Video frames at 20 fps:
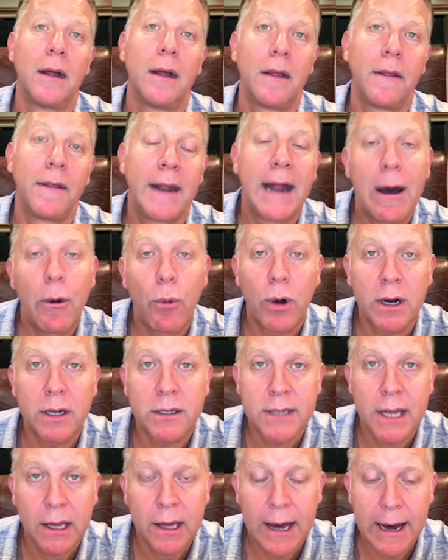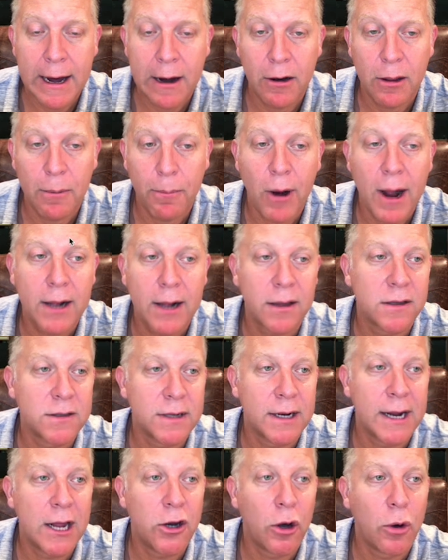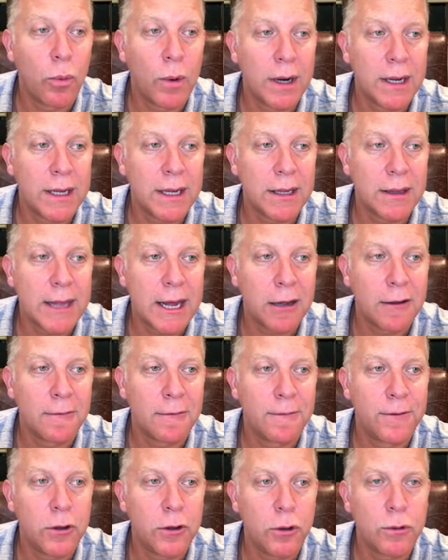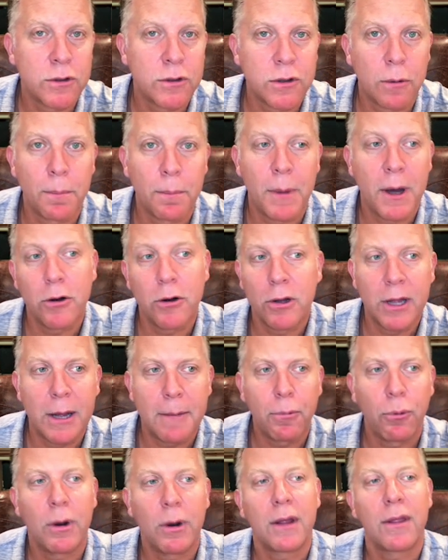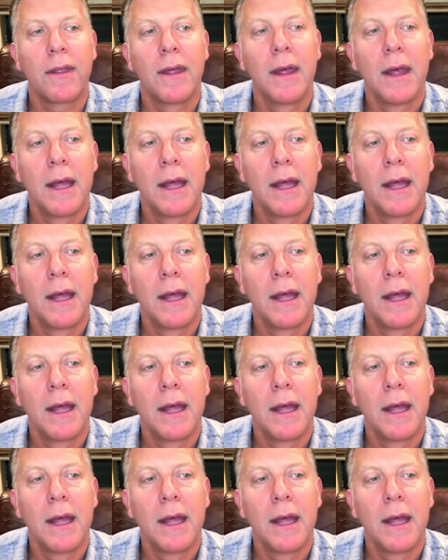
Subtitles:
that I want to take out of the practice, and I don't want to get that confused or muddled up with